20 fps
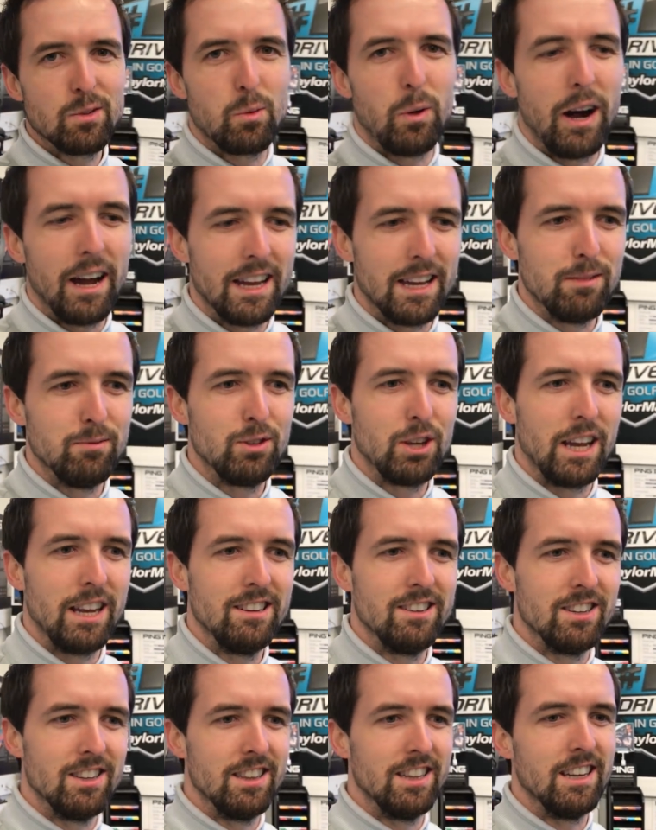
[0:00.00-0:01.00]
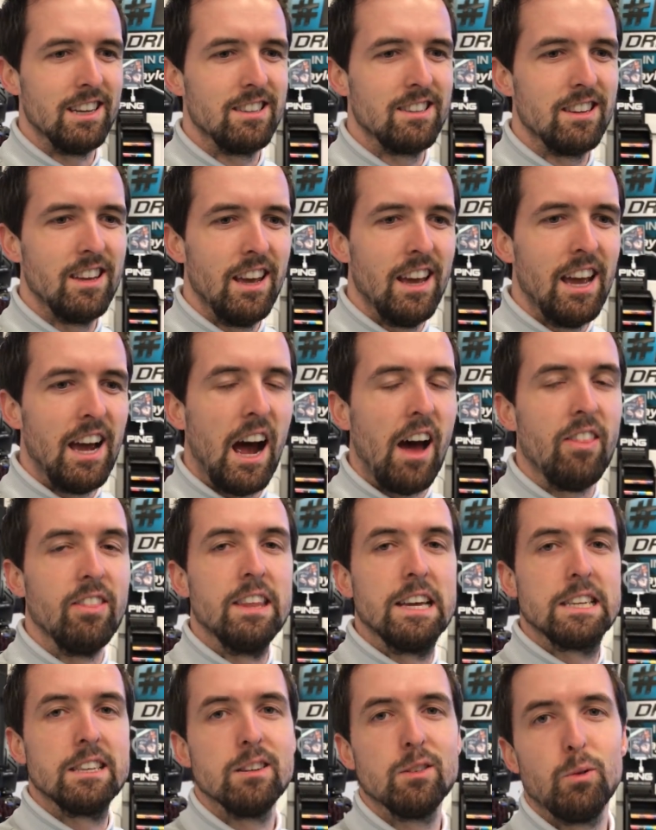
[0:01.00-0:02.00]
is why I'm changing this, and
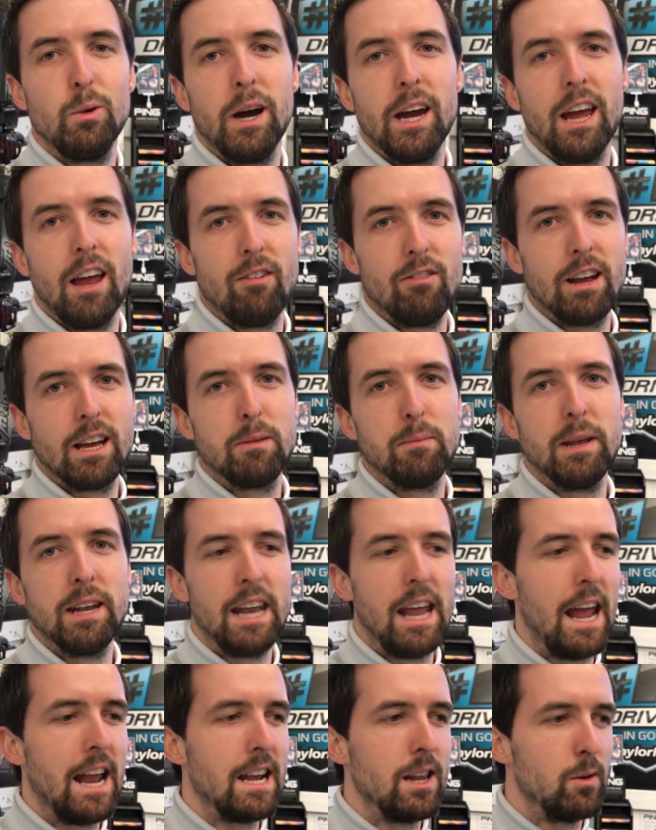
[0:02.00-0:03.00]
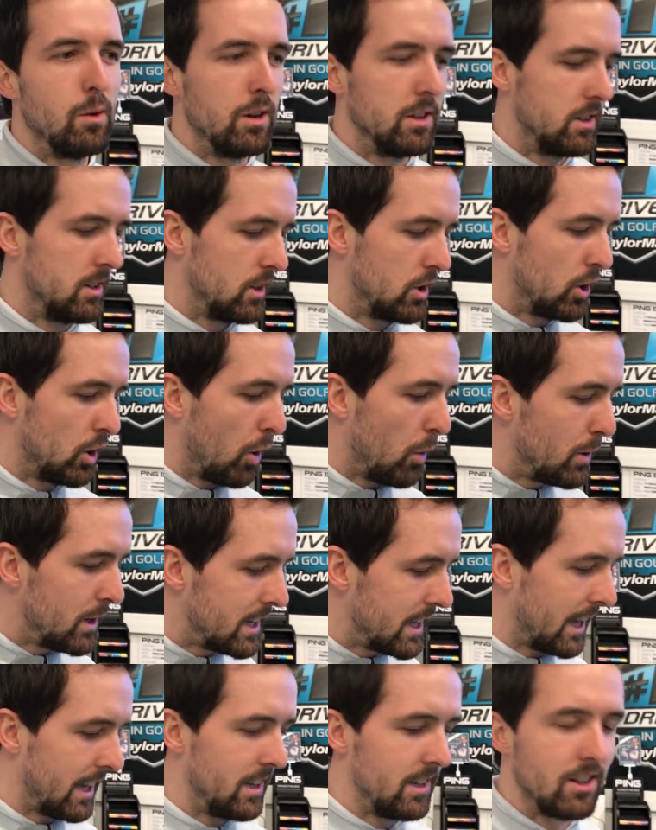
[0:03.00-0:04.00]
this is why I recommend anyone to go
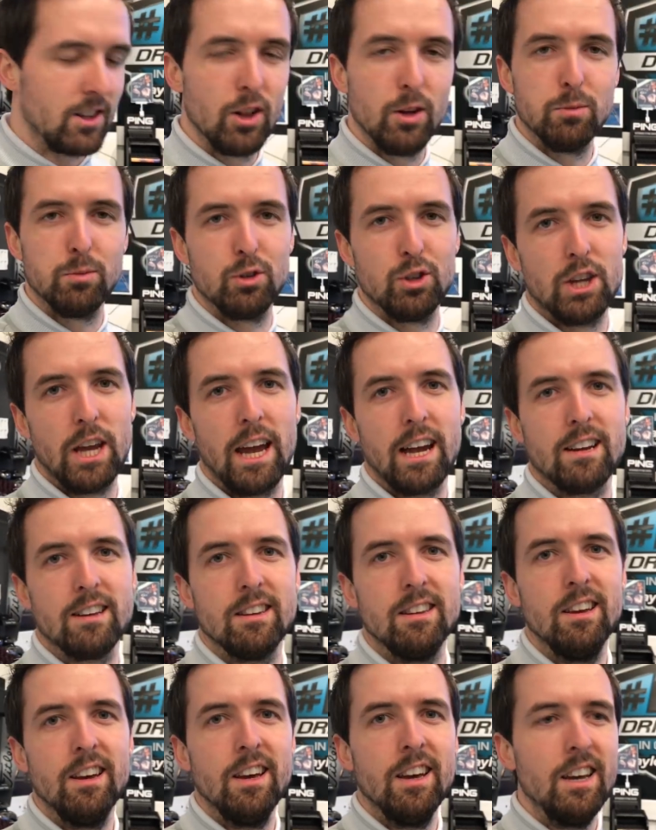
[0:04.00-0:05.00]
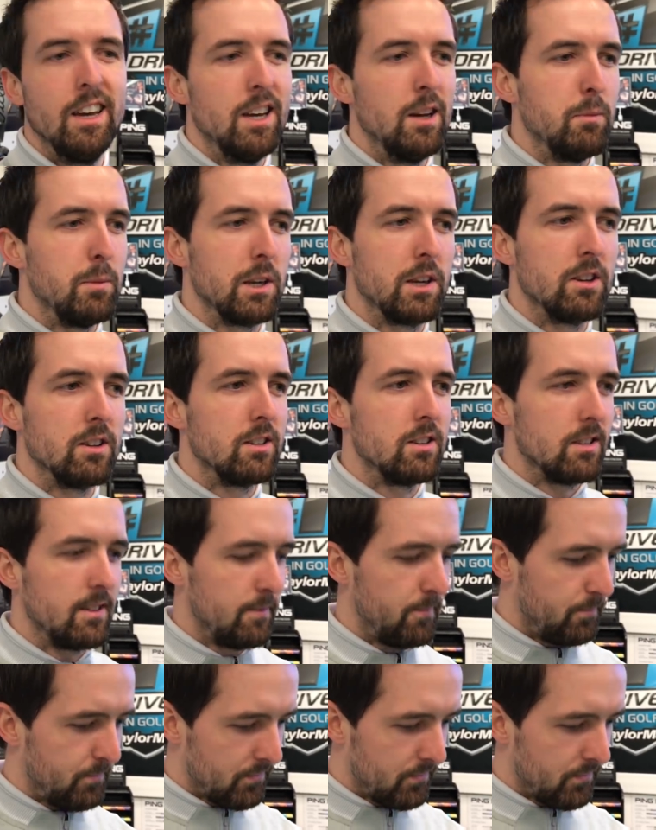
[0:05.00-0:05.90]
and get your clubs checked, because